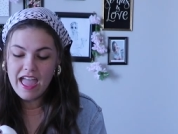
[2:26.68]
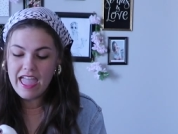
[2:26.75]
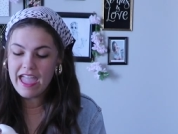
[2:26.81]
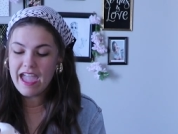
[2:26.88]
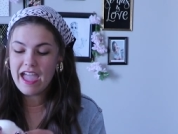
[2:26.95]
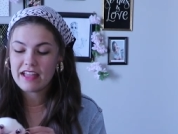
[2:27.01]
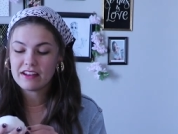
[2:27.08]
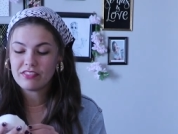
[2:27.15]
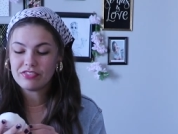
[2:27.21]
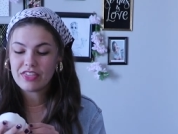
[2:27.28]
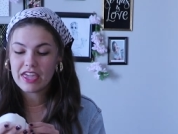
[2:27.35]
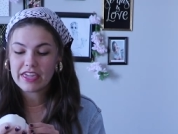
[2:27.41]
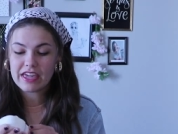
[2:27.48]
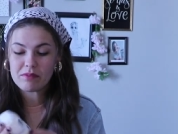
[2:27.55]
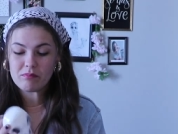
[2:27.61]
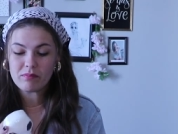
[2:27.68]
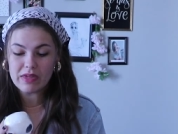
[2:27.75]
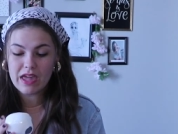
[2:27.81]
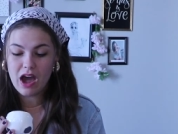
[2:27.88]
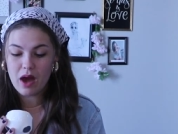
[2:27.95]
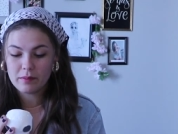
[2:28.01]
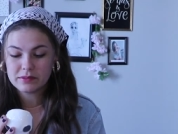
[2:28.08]
And they can
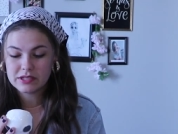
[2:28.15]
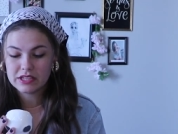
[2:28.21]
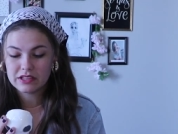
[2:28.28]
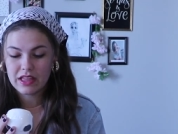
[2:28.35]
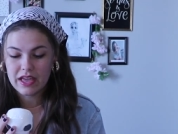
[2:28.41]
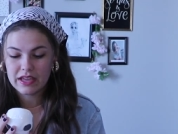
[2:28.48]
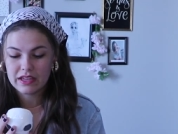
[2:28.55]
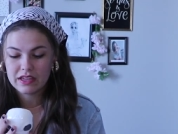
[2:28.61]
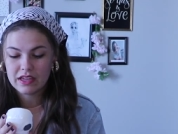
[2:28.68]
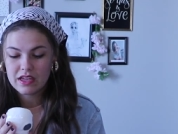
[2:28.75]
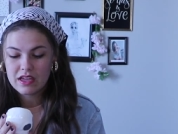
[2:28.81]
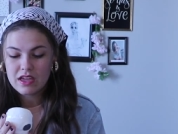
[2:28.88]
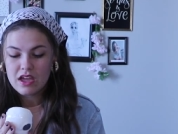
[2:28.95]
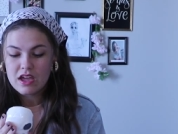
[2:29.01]
be up to like,